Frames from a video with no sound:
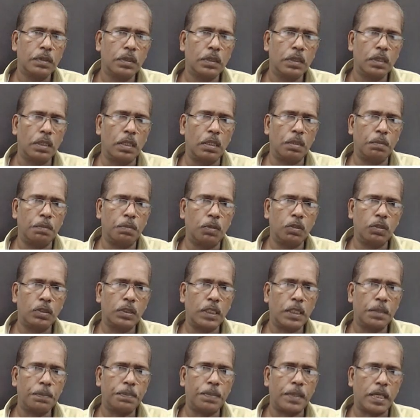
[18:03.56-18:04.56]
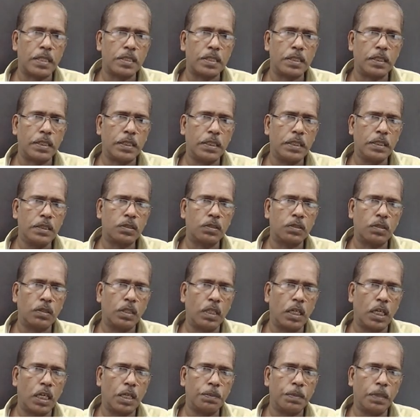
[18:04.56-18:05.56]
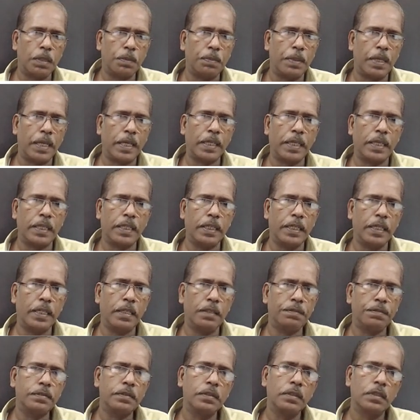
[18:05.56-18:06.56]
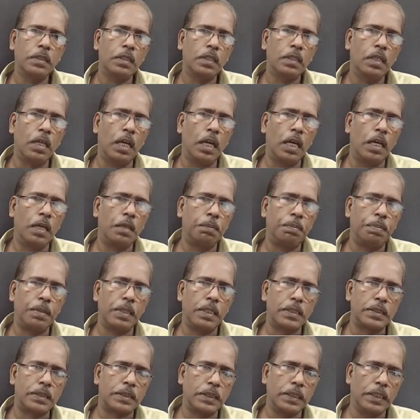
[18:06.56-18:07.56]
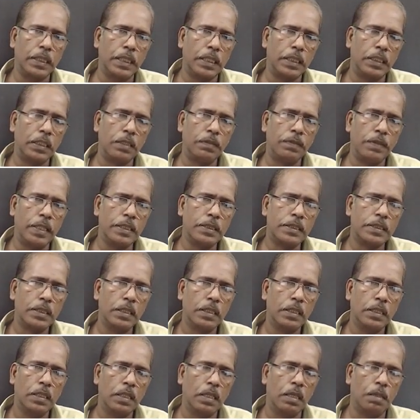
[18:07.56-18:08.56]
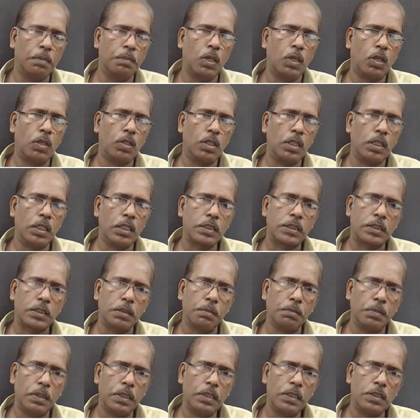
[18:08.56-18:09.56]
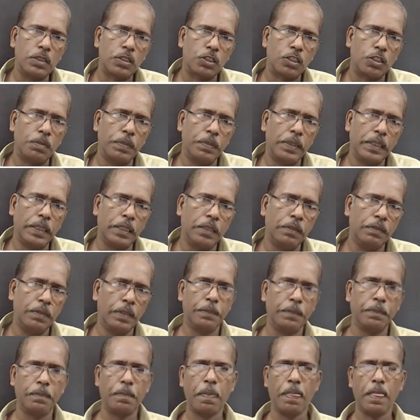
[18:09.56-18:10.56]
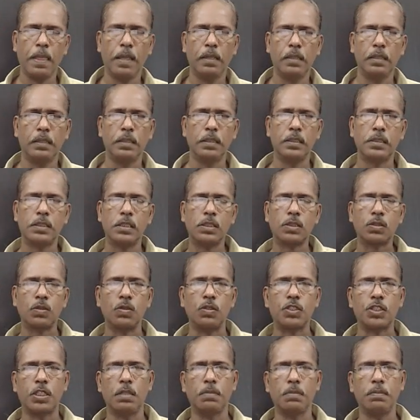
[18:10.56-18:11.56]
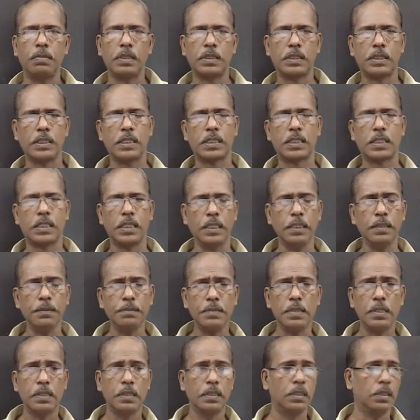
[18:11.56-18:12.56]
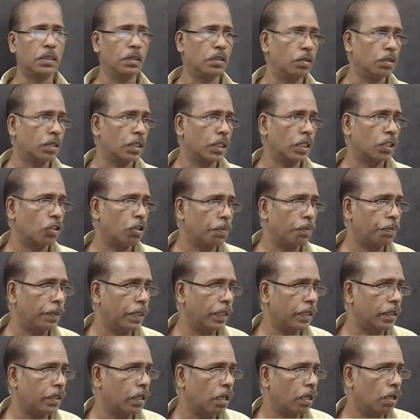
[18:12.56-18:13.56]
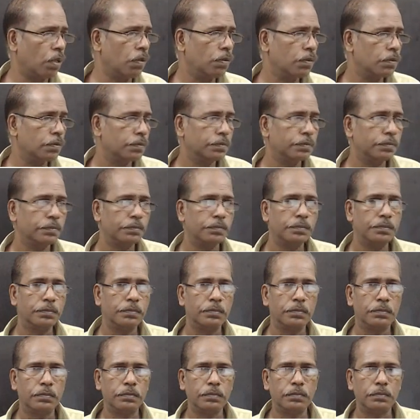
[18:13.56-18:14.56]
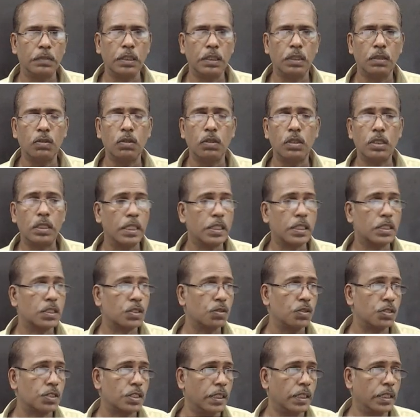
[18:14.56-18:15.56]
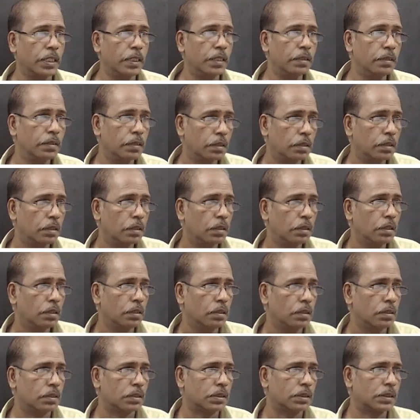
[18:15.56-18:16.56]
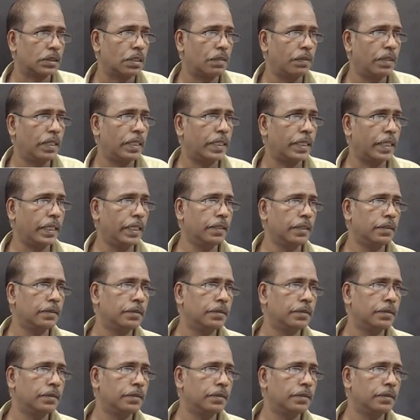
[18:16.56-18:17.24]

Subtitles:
And both are positive, so normal bracket enough and plus c. Otherwise, modulus symbol should be given. This is question number 16. You can copy it now. We'll go to next question, 17.